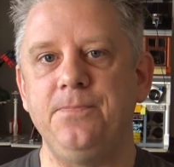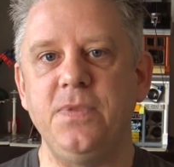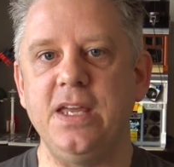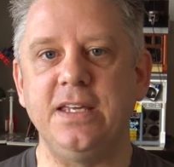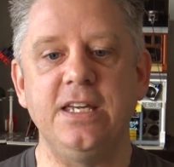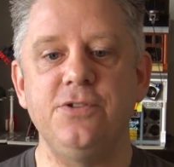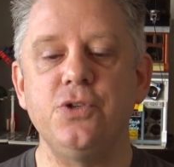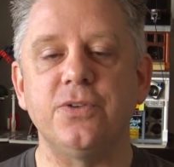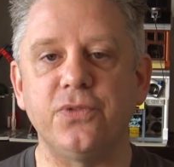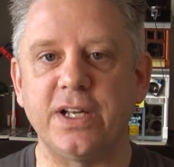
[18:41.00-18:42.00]
It gives
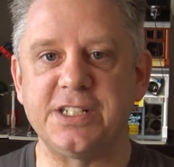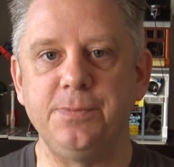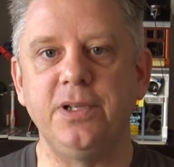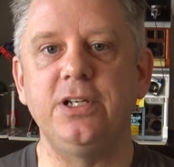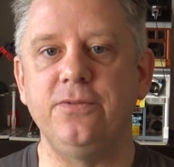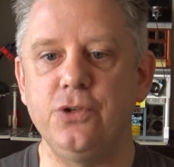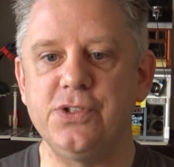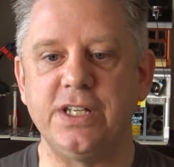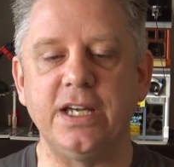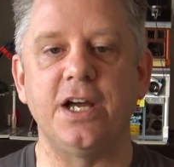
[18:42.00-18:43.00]
you the flexibility of
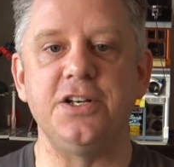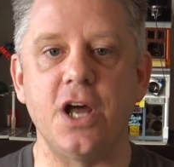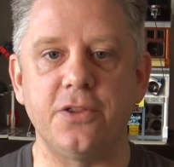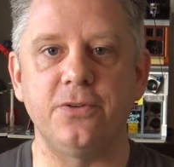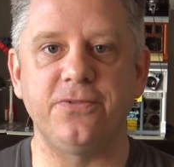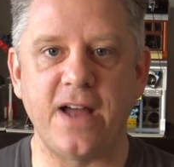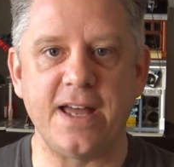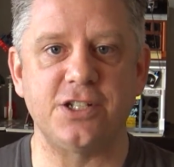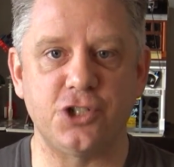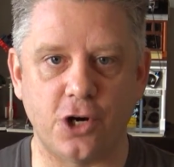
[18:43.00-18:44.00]
using another
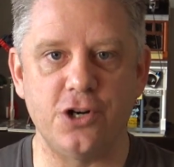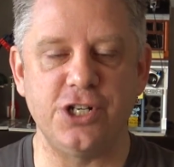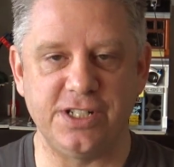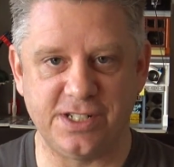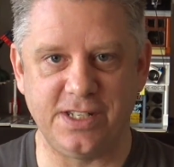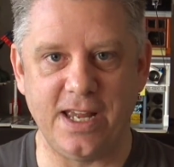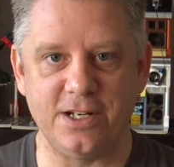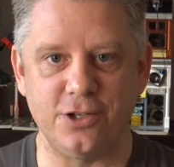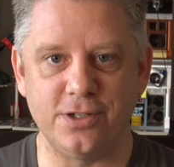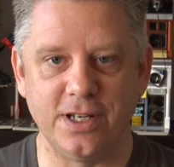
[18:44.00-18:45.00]
fast charging
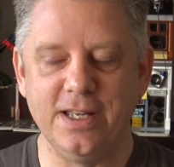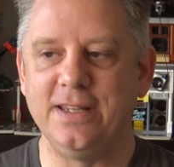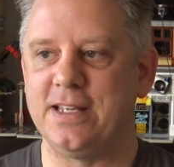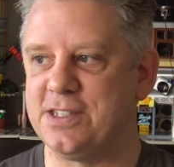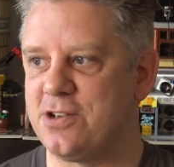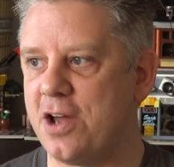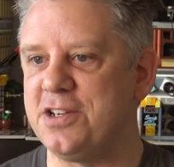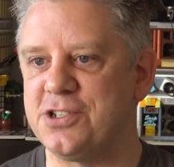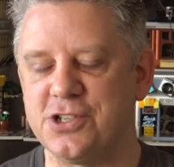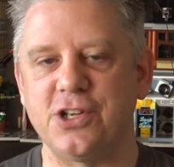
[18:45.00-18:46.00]
standard that's not
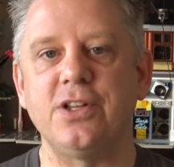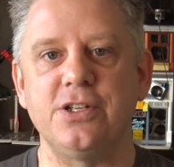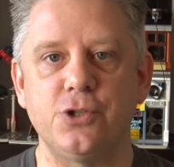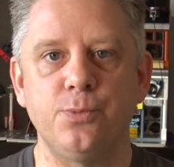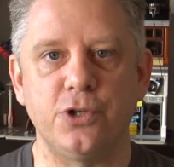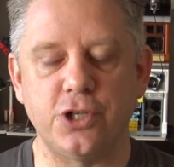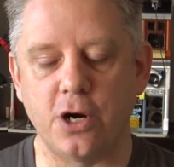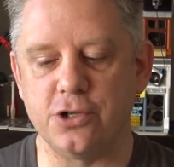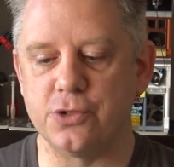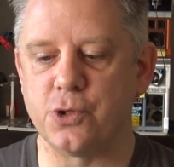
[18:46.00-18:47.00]
necessarily a
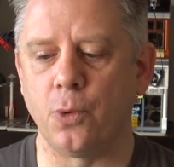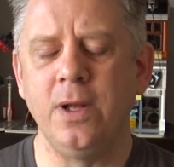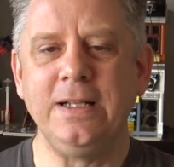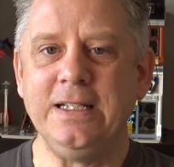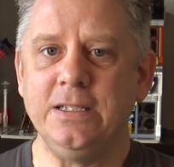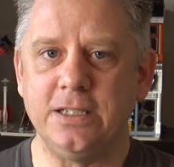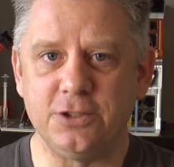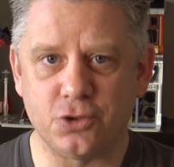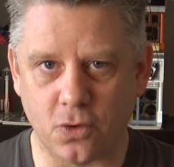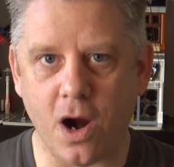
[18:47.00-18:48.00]
supercharger. So
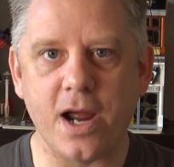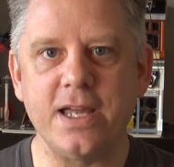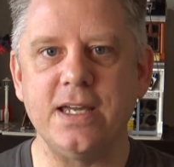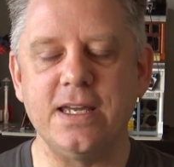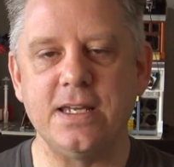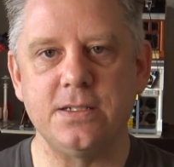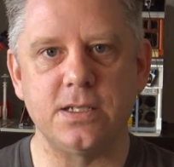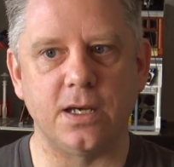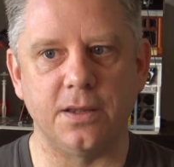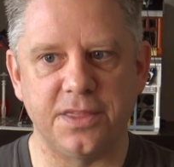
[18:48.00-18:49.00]
try and
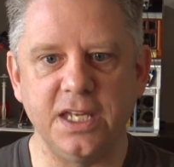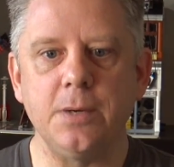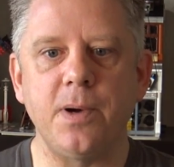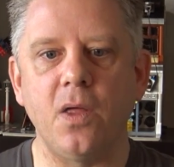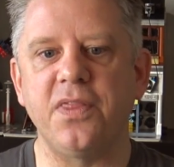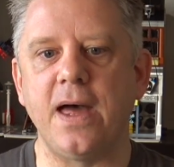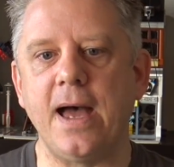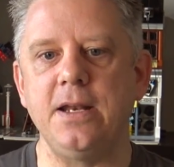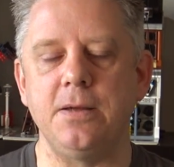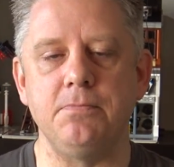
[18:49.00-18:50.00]
think about
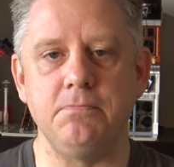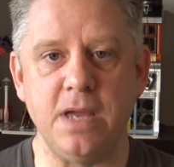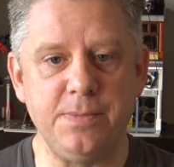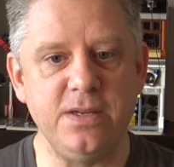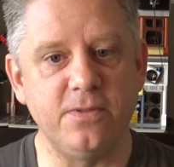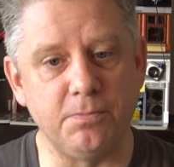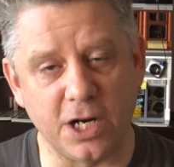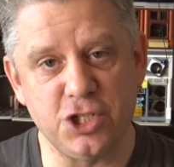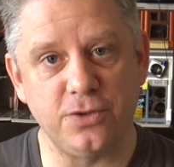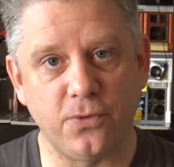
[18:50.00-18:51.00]
that, and maybe even
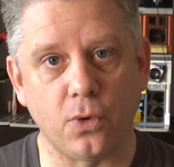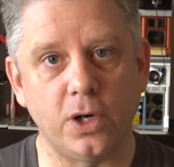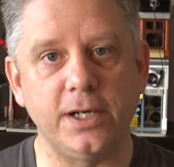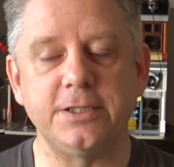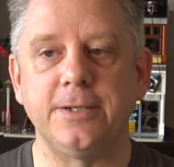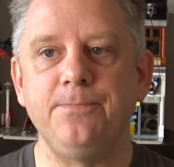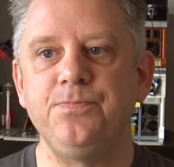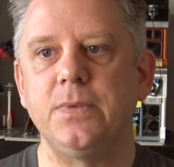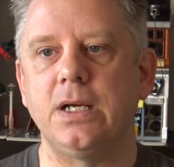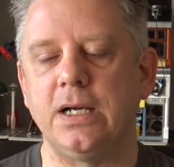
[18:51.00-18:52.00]
budget for it.
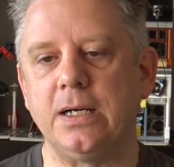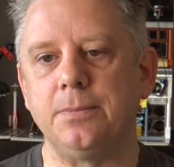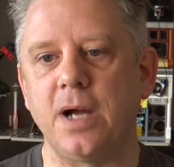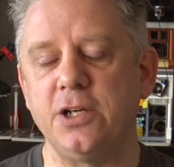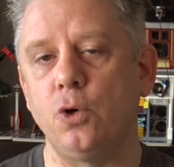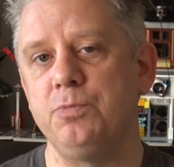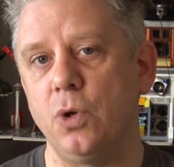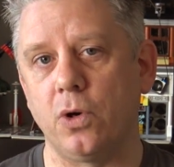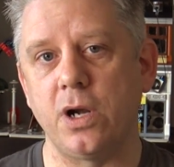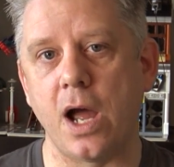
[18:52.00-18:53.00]
I know
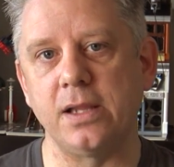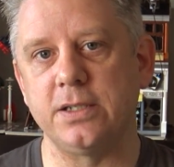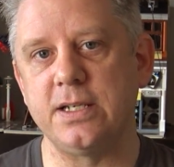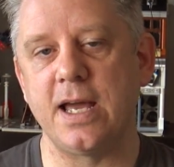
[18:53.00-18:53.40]
Bjorn Nyland